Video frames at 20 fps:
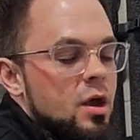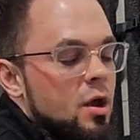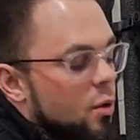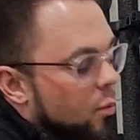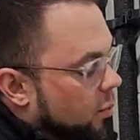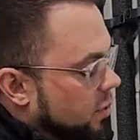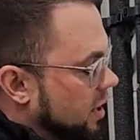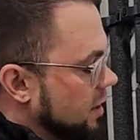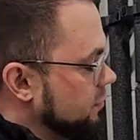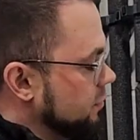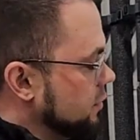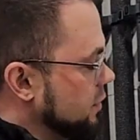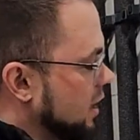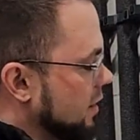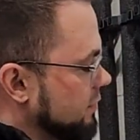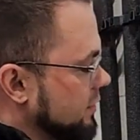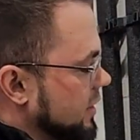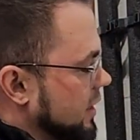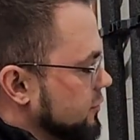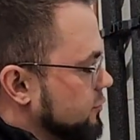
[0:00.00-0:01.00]
Whenever you have a
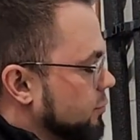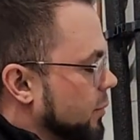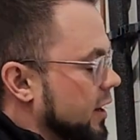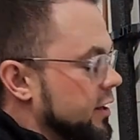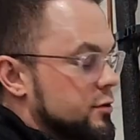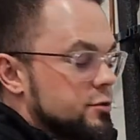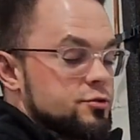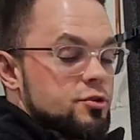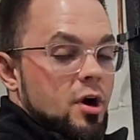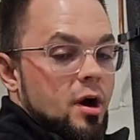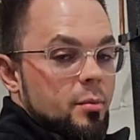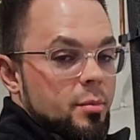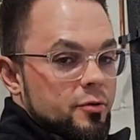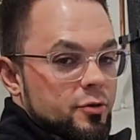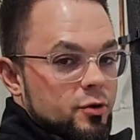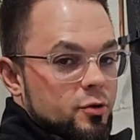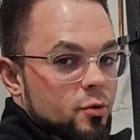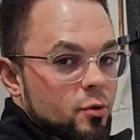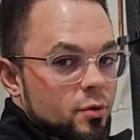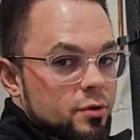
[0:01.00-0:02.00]
nice miter job on the
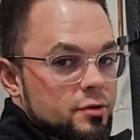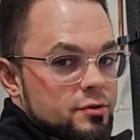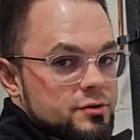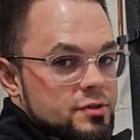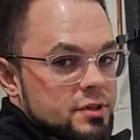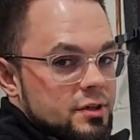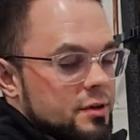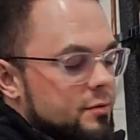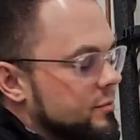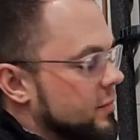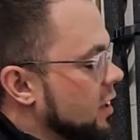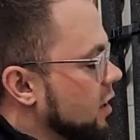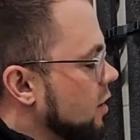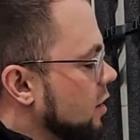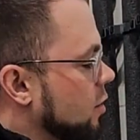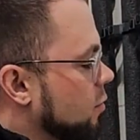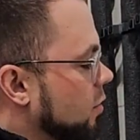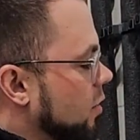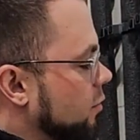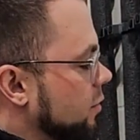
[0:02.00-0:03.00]
corners here,
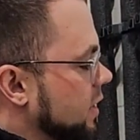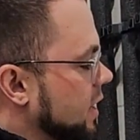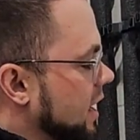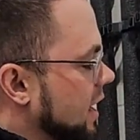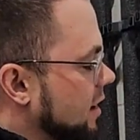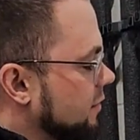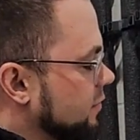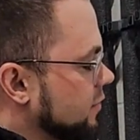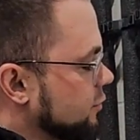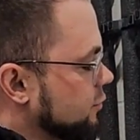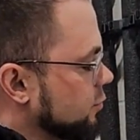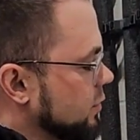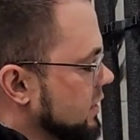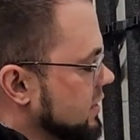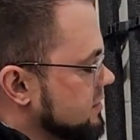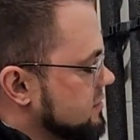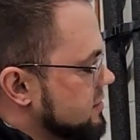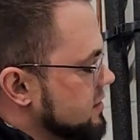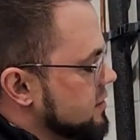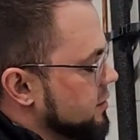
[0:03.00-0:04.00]
what we have is we can
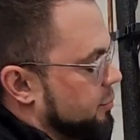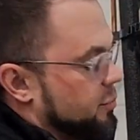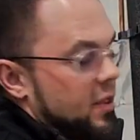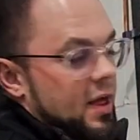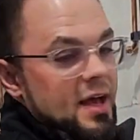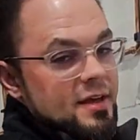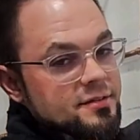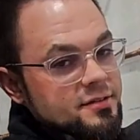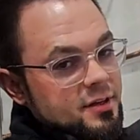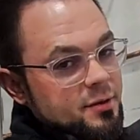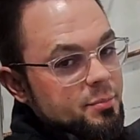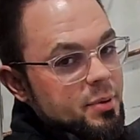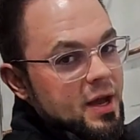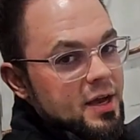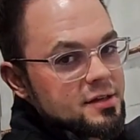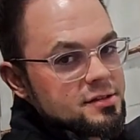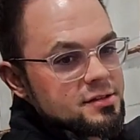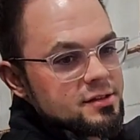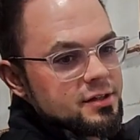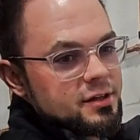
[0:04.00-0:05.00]
see the plastic
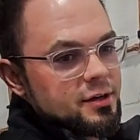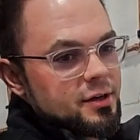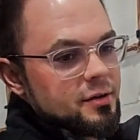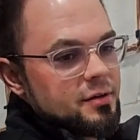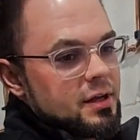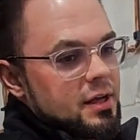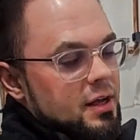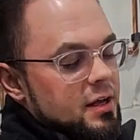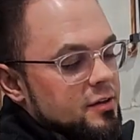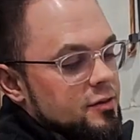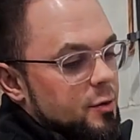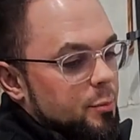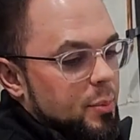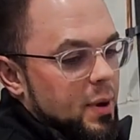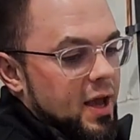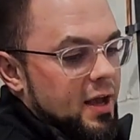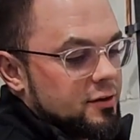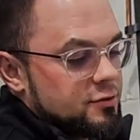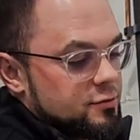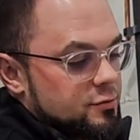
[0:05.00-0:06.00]
PEX in here. The
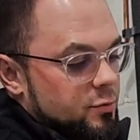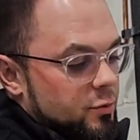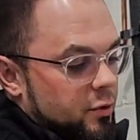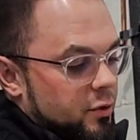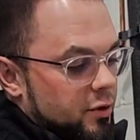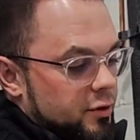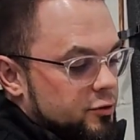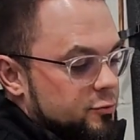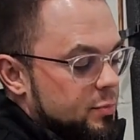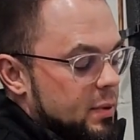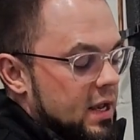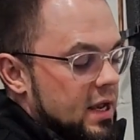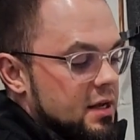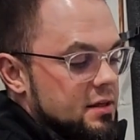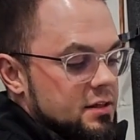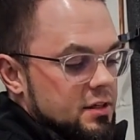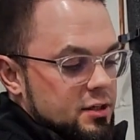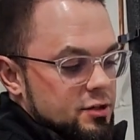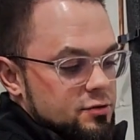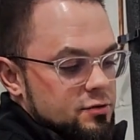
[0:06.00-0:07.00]
PEX will expand
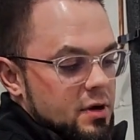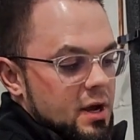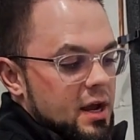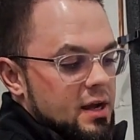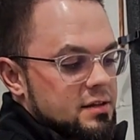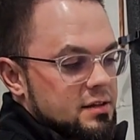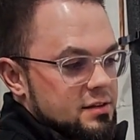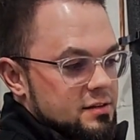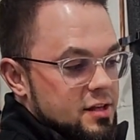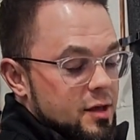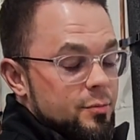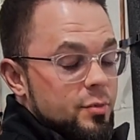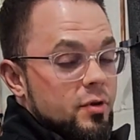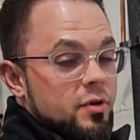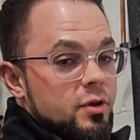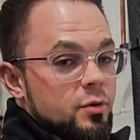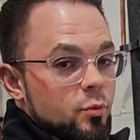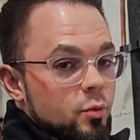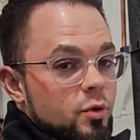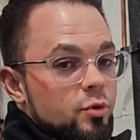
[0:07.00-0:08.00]
and contract and typically
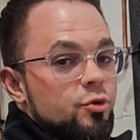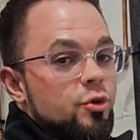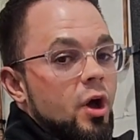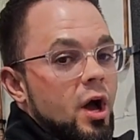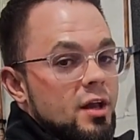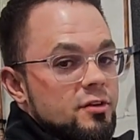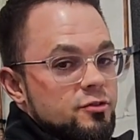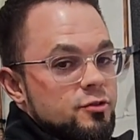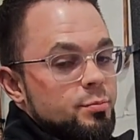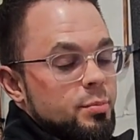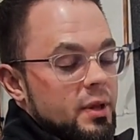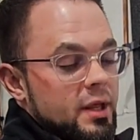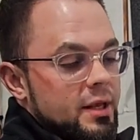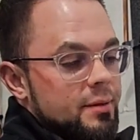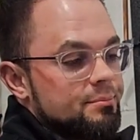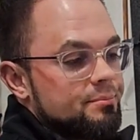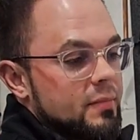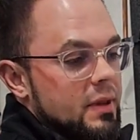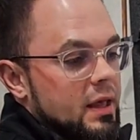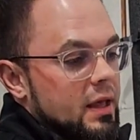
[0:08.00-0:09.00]
will not split.
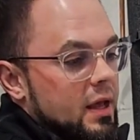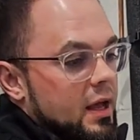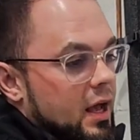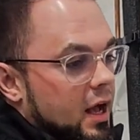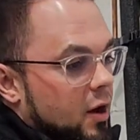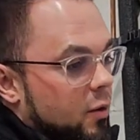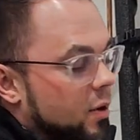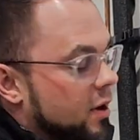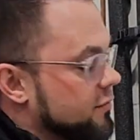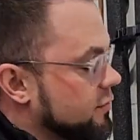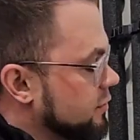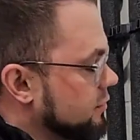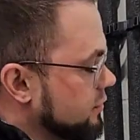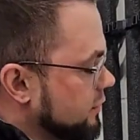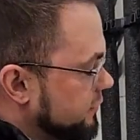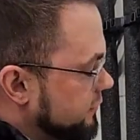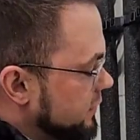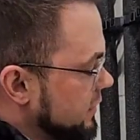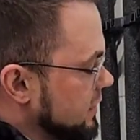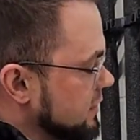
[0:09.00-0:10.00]
However, the
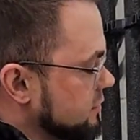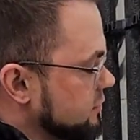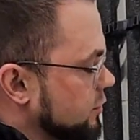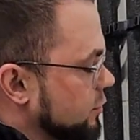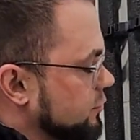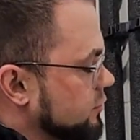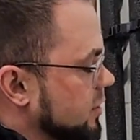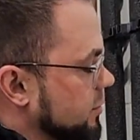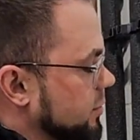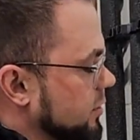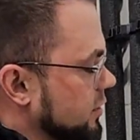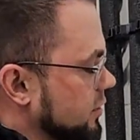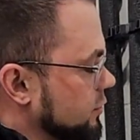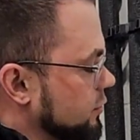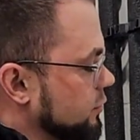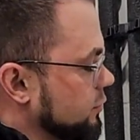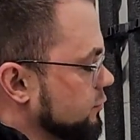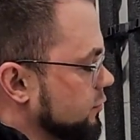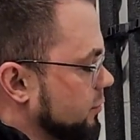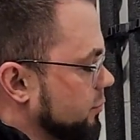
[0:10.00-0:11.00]
fittings that are typically
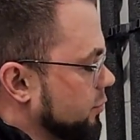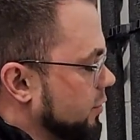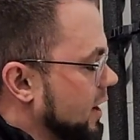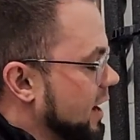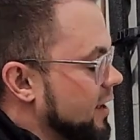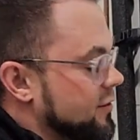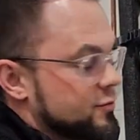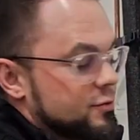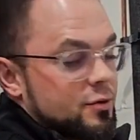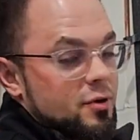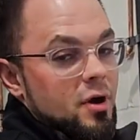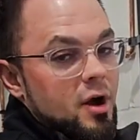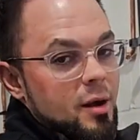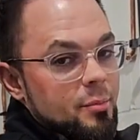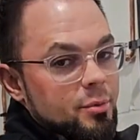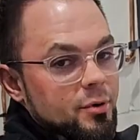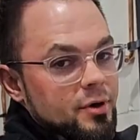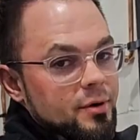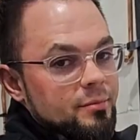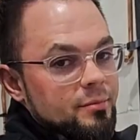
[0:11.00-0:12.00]
used are brass or copper.